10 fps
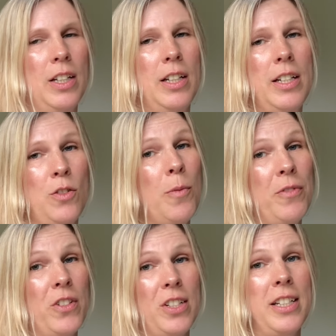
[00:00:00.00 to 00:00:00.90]
is
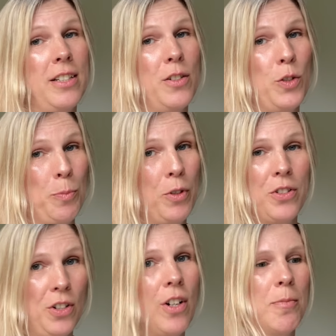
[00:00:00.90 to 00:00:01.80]
obviously knit in a
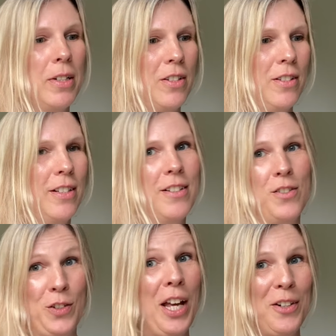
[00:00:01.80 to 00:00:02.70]
sport yarn because this
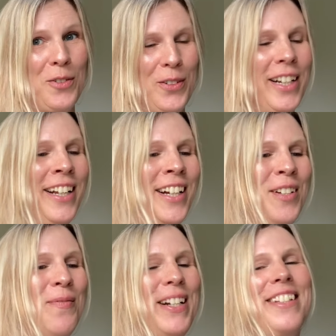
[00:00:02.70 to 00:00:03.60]
is the category,
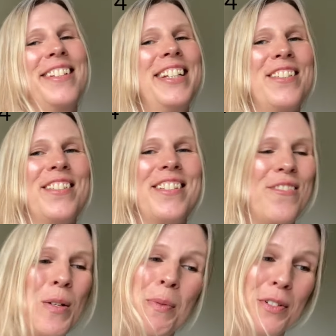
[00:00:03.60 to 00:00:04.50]
but it's knit on
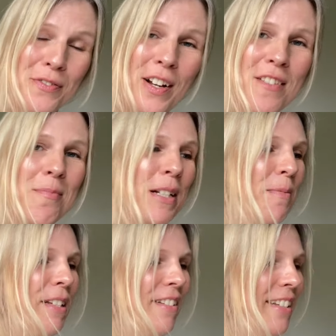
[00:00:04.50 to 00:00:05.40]
3.5
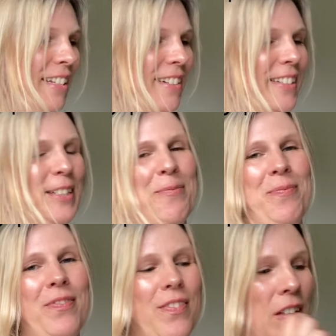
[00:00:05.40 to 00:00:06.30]
millimeter needles.
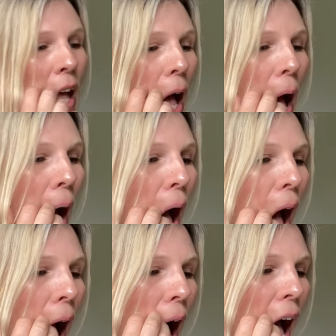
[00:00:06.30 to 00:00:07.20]

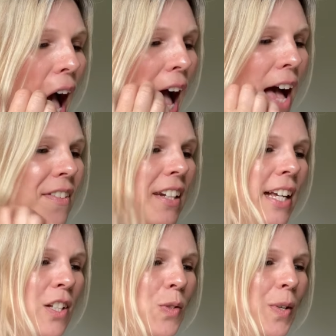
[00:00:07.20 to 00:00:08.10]
The
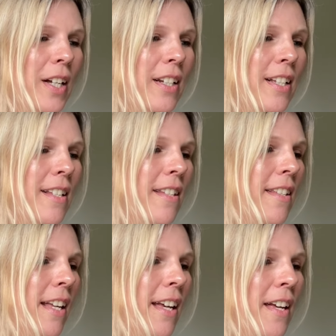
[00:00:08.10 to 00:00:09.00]
next one is
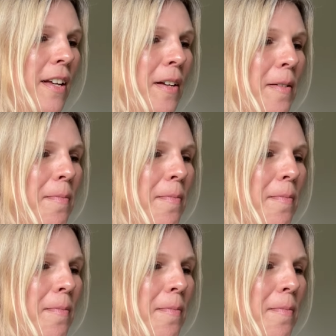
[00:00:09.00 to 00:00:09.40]
the